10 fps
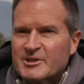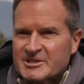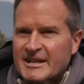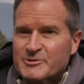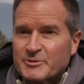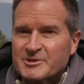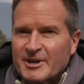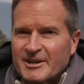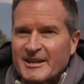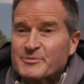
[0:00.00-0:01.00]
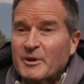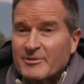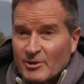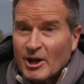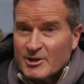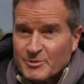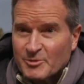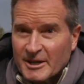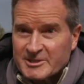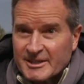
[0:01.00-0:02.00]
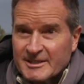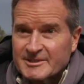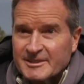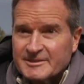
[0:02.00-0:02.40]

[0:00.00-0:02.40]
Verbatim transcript: this test we saw today is part of a larger project, isn't it?